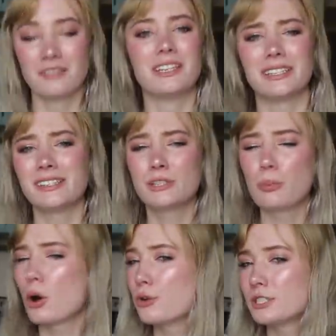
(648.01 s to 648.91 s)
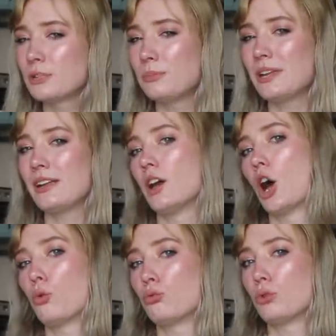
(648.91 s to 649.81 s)
This is supposed to be
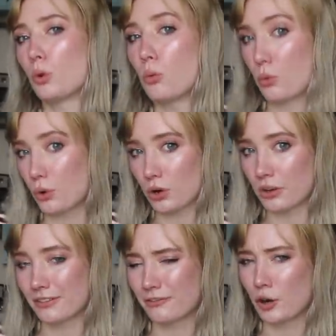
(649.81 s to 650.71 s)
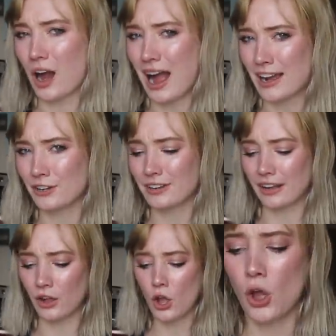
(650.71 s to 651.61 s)
a reward for hiring